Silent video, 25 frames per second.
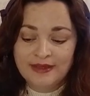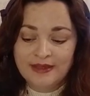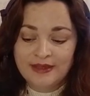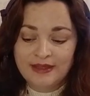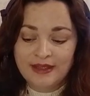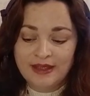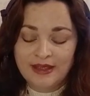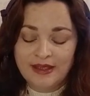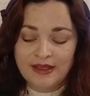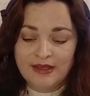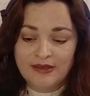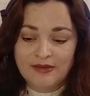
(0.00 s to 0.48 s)

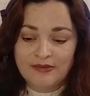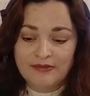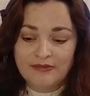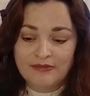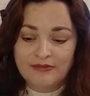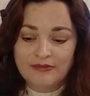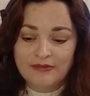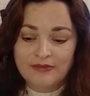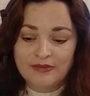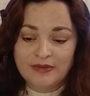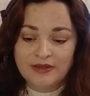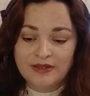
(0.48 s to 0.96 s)

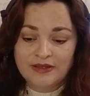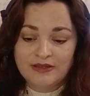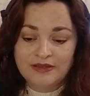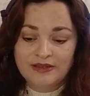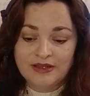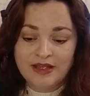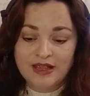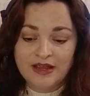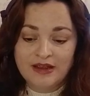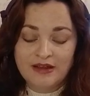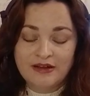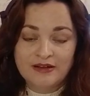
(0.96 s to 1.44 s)

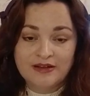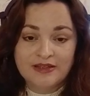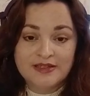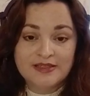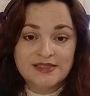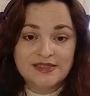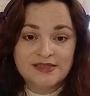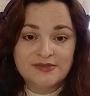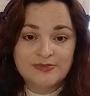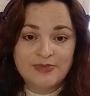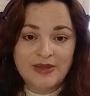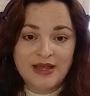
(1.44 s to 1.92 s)
they are
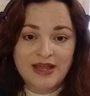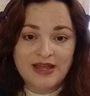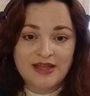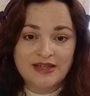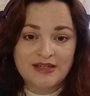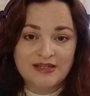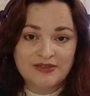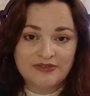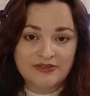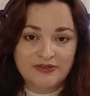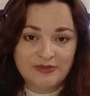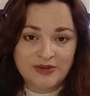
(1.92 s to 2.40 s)

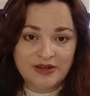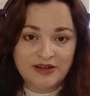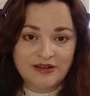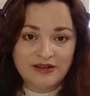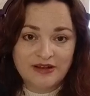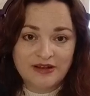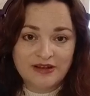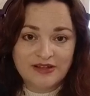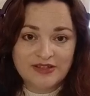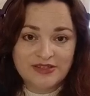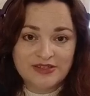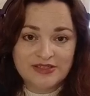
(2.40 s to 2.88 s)
expelled from our
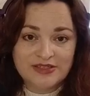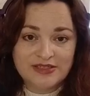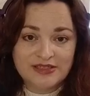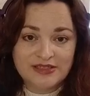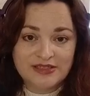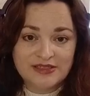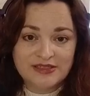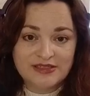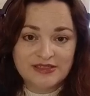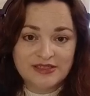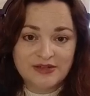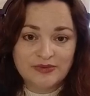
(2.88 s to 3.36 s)

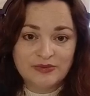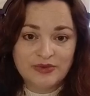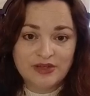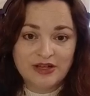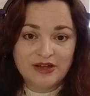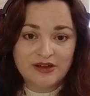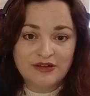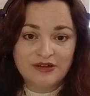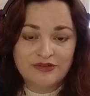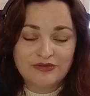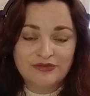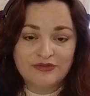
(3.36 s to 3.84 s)
consciousness, and we
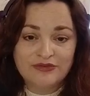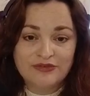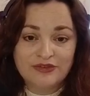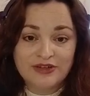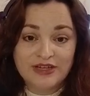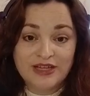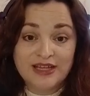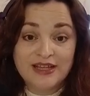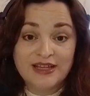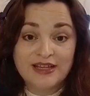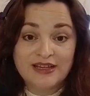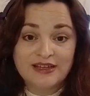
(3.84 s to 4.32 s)
are
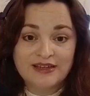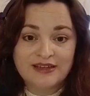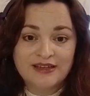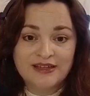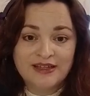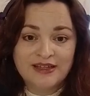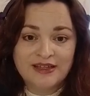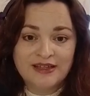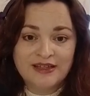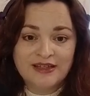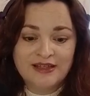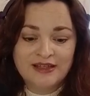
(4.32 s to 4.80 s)
freeing
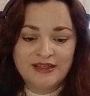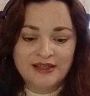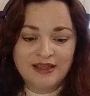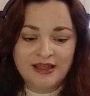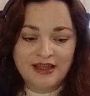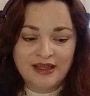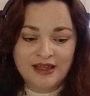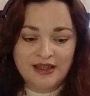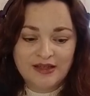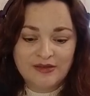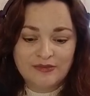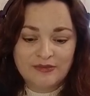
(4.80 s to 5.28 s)

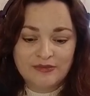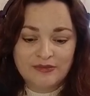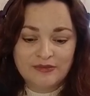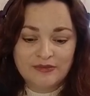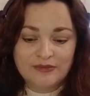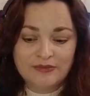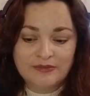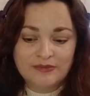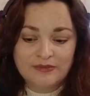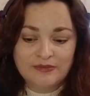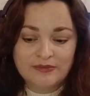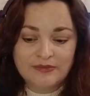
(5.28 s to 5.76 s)

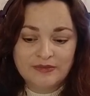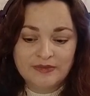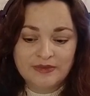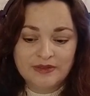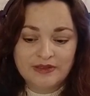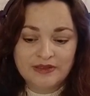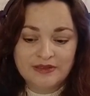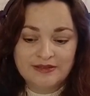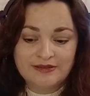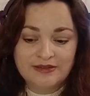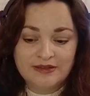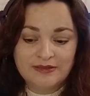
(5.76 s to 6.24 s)

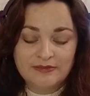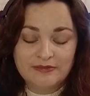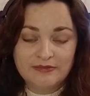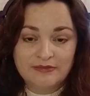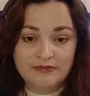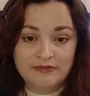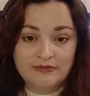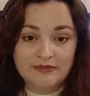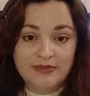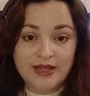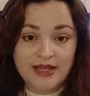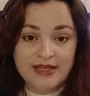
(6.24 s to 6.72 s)
the
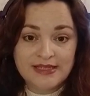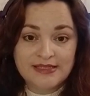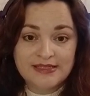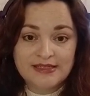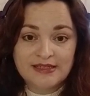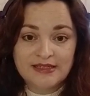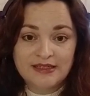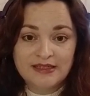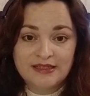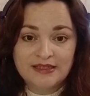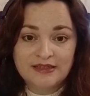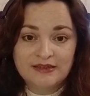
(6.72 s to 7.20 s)

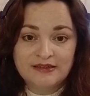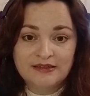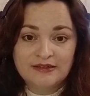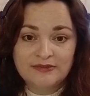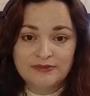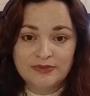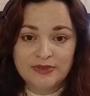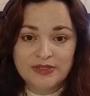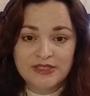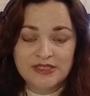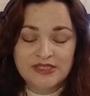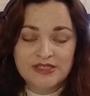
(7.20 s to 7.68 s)
masculine
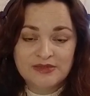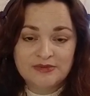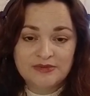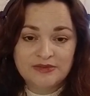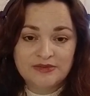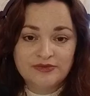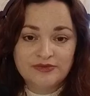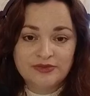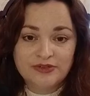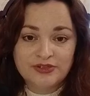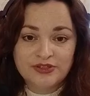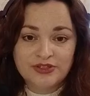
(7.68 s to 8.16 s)
principle
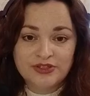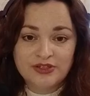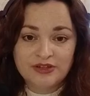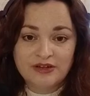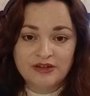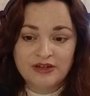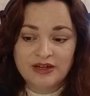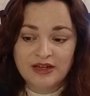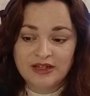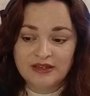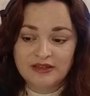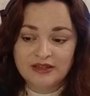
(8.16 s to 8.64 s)
for
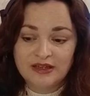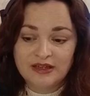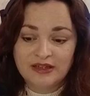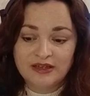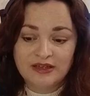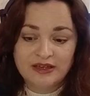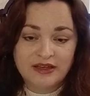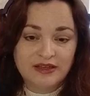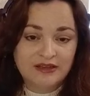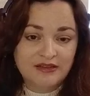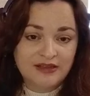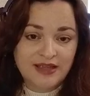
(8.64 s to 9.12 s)
sure, and
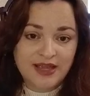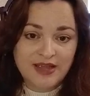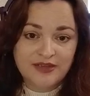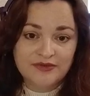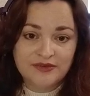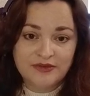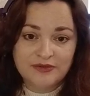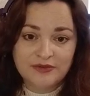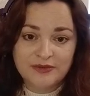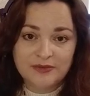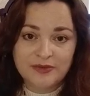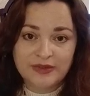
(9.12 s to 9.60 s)
then
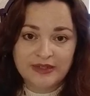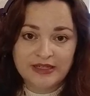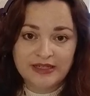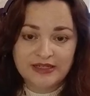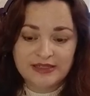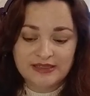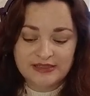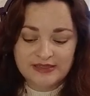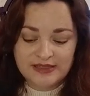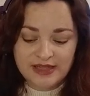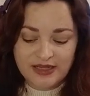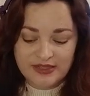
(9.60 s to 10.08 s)
everyone by
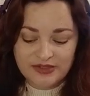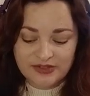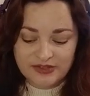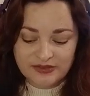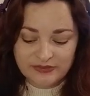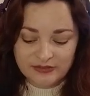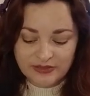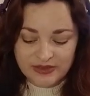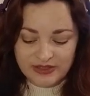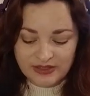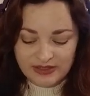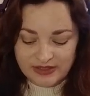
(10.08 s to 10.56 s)

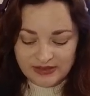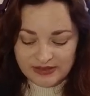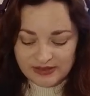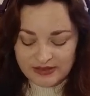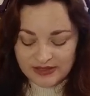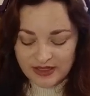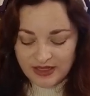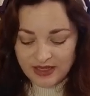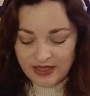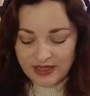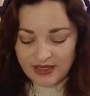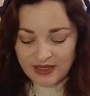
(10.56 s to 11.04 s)
extension with this.
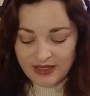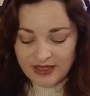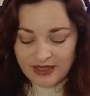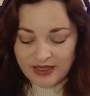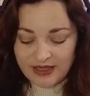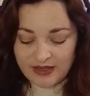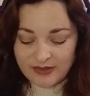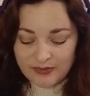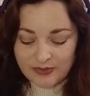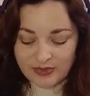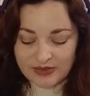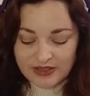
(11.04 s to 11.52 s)

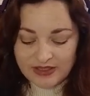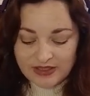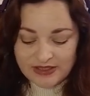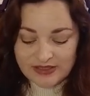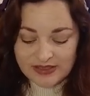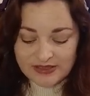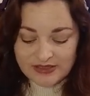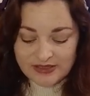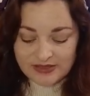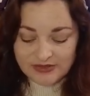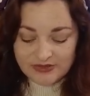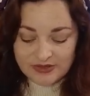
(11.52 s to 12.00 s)
But
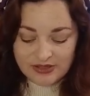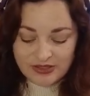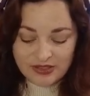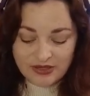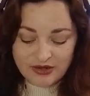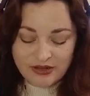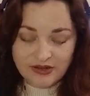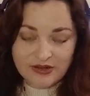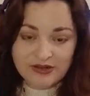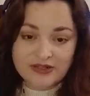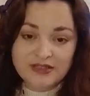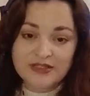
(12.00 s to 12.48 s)
this is a
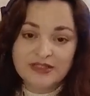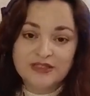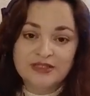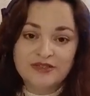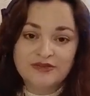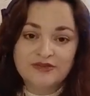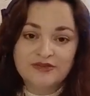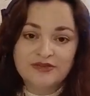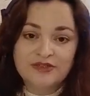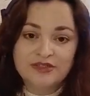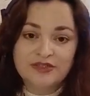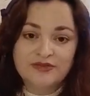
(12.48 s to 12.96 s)
return to
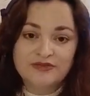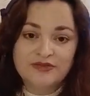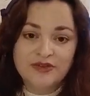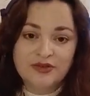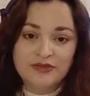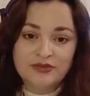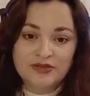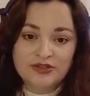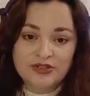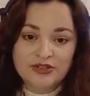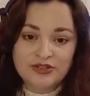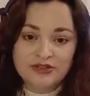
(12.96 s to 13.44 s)
the
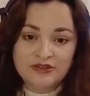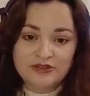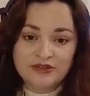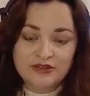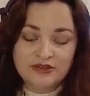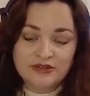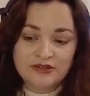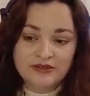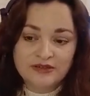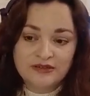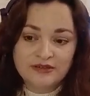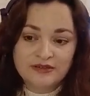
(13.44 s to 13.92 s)

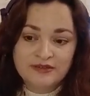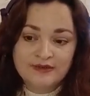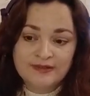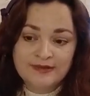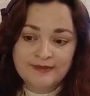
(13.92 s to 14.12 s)
devotional